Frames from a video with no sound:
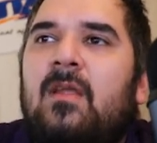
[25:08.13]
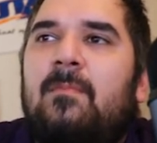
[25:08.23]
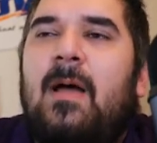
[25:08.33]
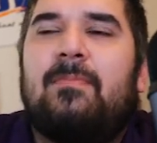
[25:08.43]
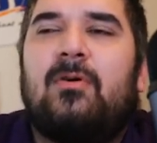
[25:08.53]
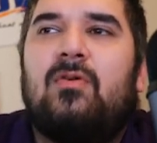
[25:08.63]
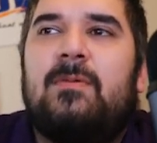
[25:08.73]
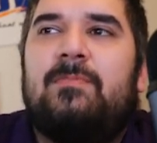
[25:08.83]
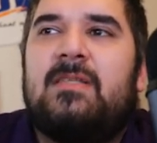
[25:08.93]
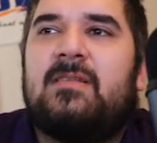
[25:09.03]

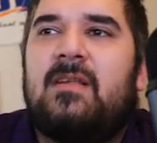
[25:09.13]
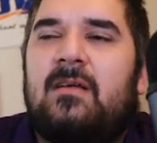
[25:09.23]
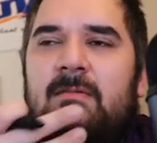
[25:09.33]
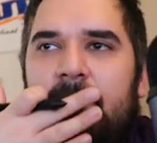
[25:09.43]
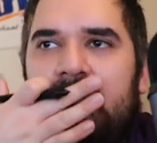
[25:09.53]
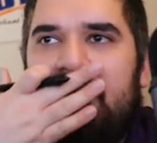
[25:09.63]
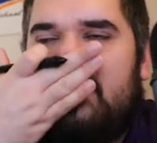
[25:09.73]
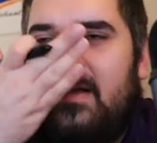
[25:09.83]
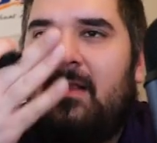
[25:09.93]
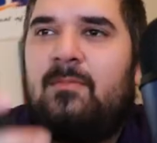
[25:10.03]
Pepperoni pizza.
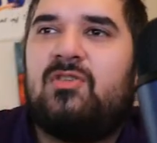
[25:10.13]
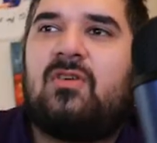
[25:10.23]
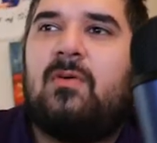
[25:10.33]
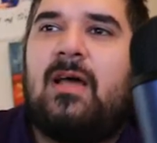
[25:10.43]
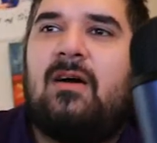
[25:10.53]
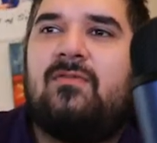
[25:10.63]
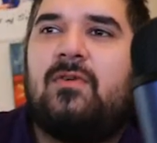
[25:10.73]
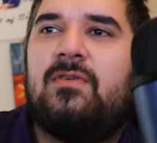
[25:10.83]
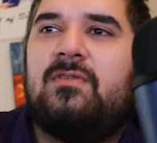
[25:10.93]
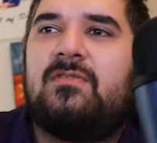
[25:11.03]
Let me draw one out
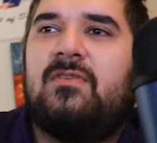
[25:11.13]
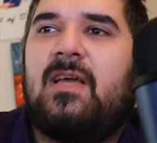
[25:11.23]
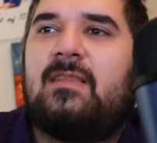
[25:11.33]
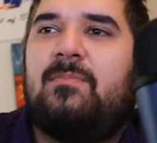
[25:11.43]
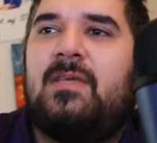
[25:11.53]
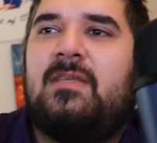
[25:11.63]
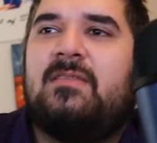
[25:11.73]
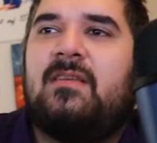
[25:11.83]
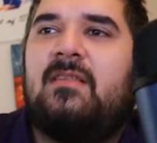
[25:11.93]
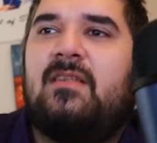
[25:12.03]
for you. So you got the
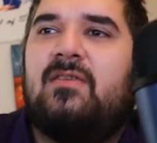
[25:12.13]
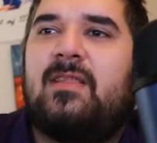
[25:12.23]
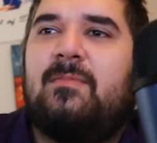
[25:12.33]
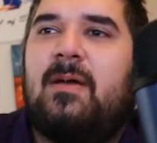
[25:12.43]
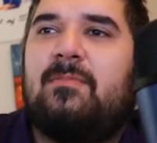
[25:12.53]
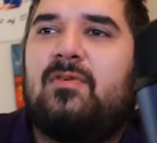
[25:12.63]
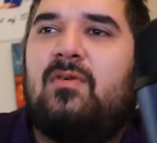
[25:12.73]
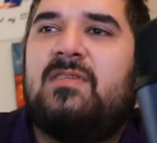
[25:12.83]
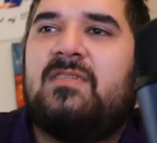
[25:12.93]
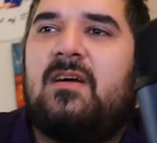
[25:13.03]
pizza and then you got the
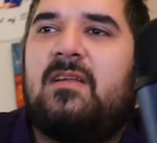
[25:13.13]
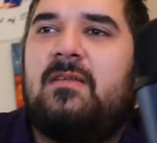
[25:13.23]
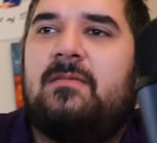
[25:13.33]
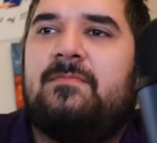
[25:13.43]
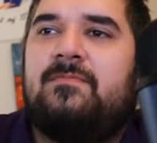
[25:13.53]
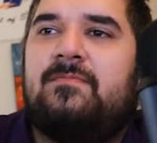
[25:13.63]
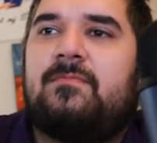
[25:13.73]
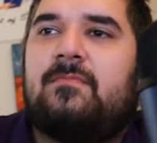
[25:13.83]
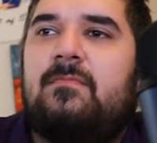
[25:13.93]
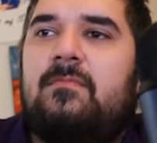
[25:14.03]
pepperonis on it.
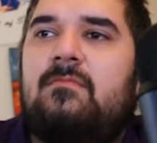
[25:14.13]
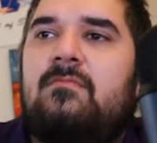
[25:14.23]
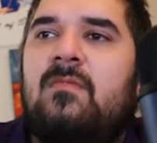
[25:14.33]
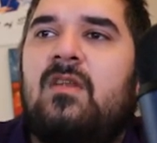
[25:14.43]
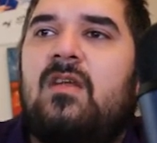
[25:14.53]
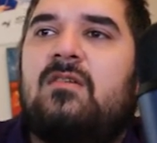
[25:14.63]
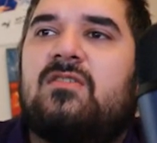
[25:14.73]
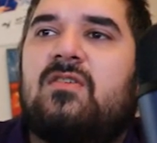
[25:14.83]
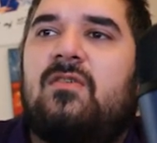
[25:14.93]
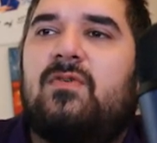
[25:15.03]

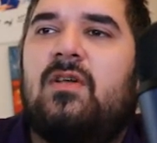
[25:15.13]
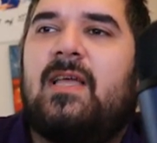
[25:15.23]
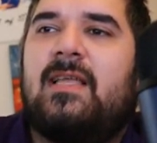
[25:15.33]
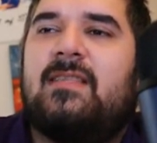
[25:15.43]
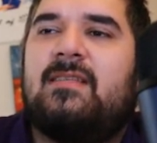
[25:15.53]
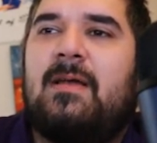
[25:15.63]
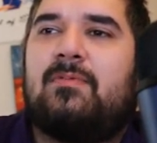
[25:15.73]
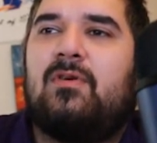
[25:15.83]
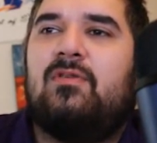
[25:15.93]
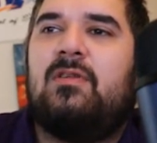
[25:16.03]
So if you look at this
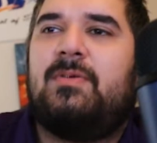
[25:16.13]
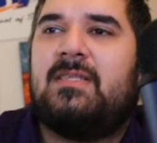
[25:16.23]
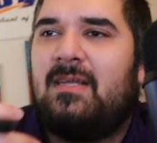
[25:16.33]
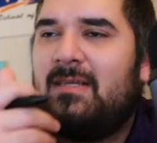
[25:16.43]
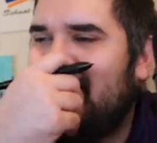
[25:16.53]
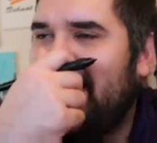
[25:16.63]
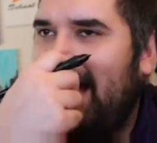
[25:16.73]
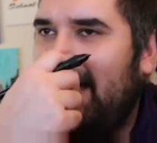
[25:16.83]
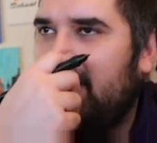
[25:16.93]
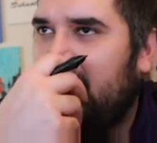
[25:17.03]
pepperoni pizza, it's
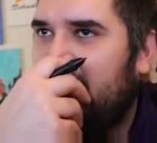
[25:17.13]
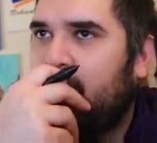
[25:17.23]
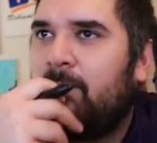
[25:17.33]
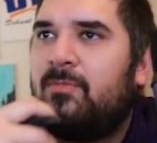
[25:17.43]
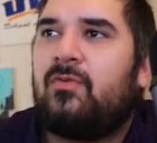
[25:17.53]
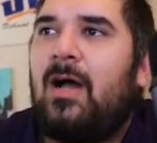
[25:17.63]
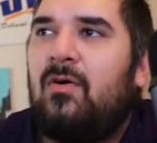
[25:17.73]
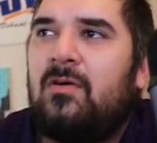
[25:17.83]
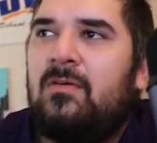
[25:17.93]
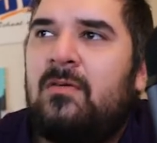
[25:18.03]
not uniform
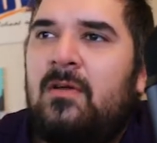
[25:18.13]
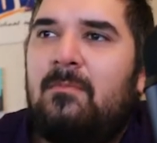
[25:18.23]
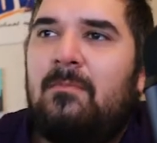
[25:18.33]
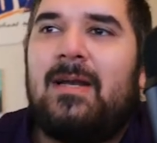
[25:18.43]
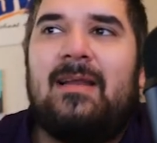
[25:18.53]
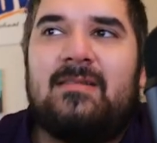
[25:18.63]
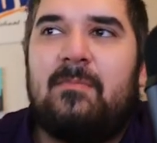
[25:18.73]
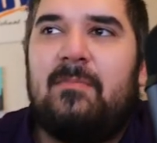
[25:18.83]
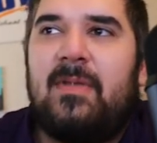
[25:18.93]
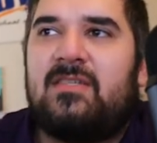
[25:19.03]
throughout, but it is
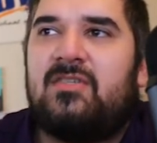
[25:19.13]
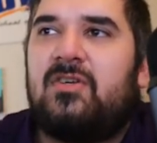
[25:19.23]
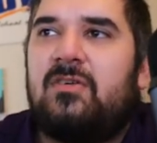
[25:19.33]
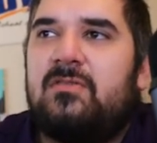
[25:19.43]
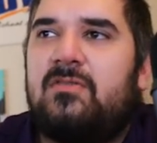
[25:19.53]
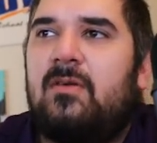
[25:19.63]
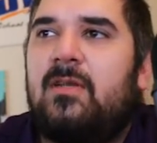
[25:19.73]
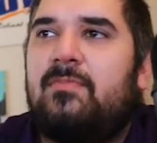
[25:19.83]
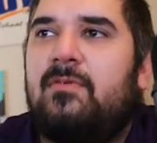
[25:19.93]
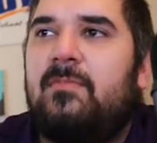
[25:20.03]
a mixture. So I'm
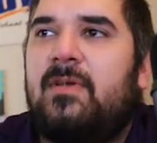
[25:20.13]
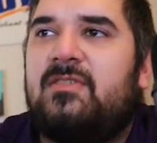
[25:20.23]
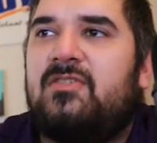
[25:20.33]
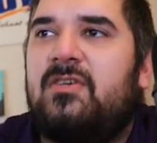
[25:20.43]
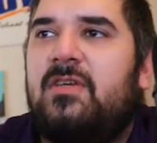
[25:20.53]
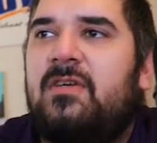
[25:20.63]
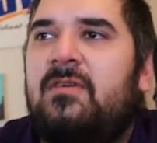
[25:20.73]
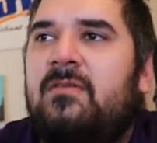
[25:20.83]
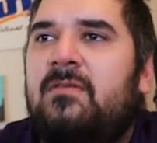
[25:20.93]
going to put mixture here.